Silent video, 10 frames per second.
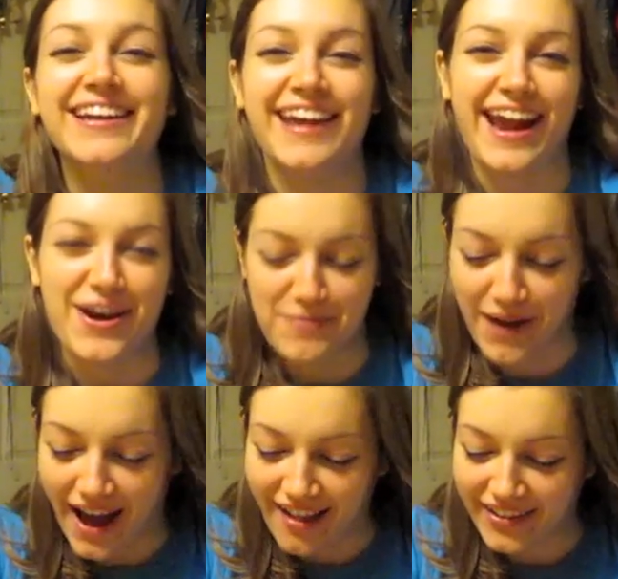nail
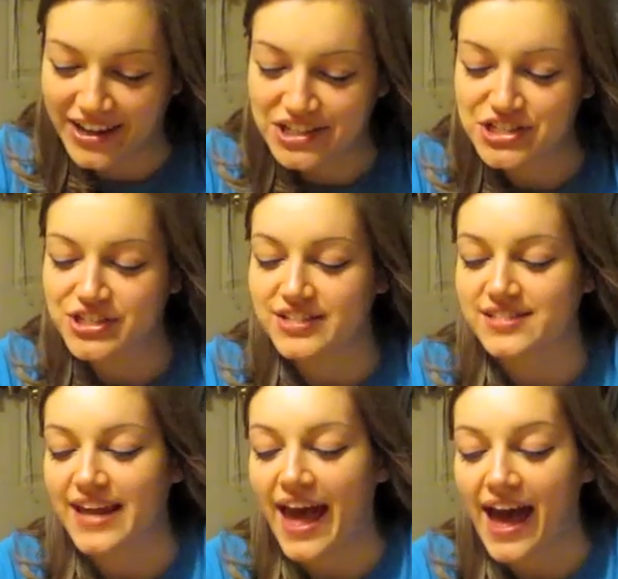polish,
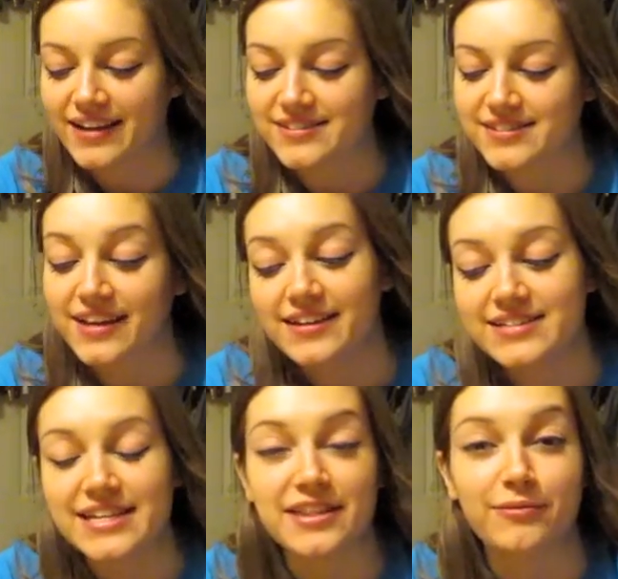snacks,
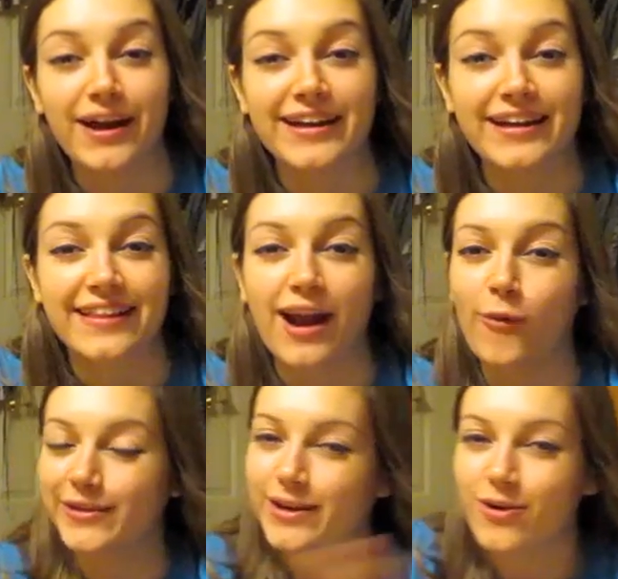teeth whitening that
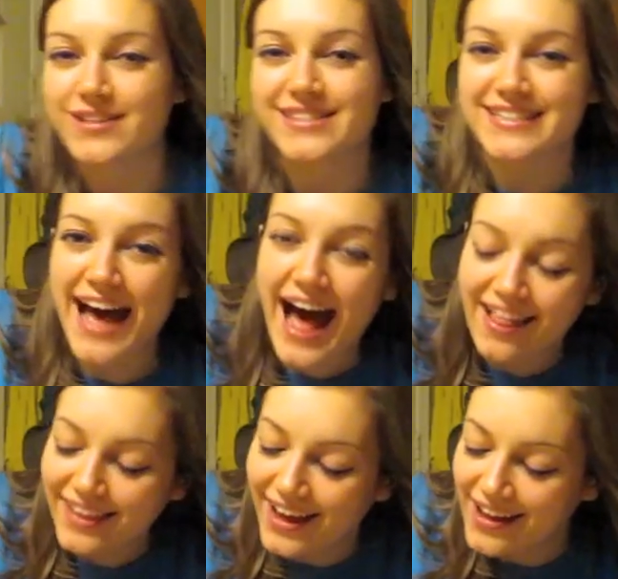only cost a
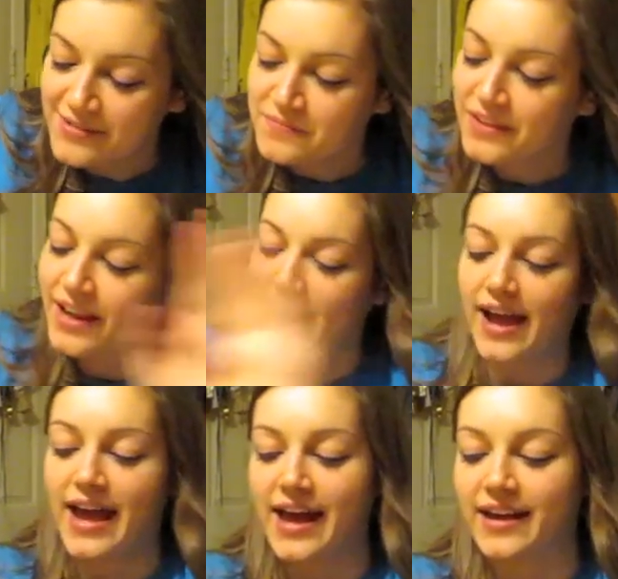dollar,
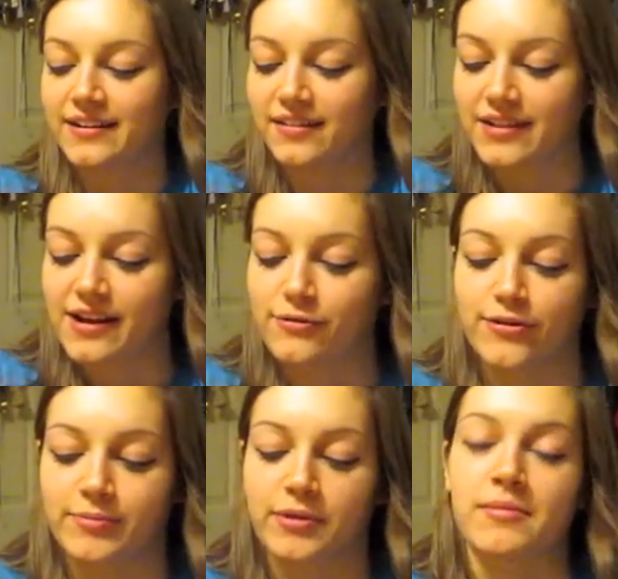and a letter
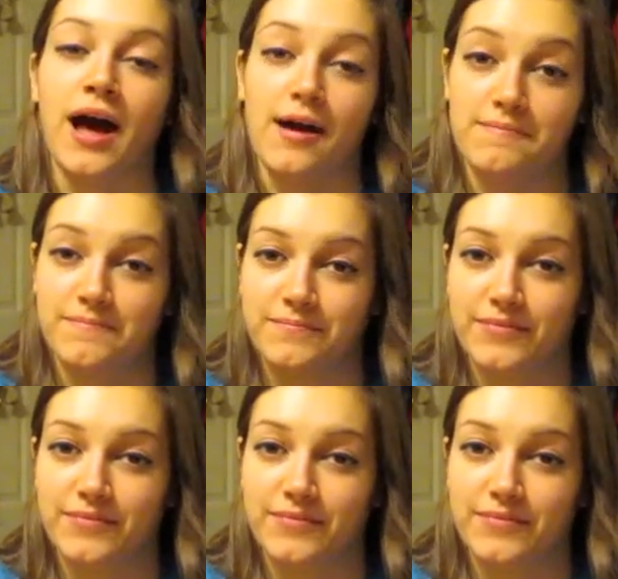from her mom.